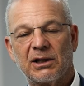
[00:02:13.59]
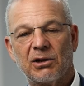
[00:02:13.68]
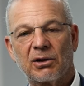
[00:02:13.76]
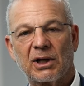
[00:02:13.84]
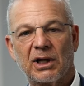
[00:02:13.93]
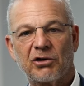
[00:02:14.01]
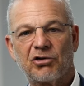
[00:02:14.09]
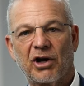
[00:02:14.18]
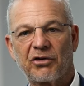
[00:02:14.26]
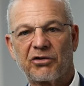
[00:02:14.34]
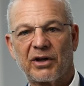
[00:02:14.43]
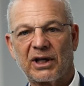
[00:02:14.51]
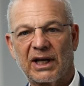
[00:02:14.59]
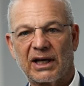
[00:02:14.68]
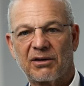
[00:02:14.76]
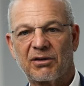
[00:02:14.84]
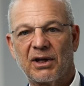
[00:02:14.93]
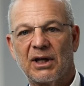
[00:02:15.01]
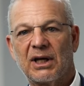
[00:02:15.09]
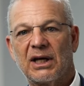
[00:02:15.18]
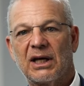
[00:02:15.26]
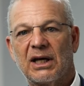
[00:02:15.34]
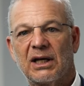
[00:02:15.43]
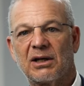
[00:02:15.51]
You can adjust the length
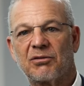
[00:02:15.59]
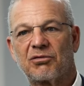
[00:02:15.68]
in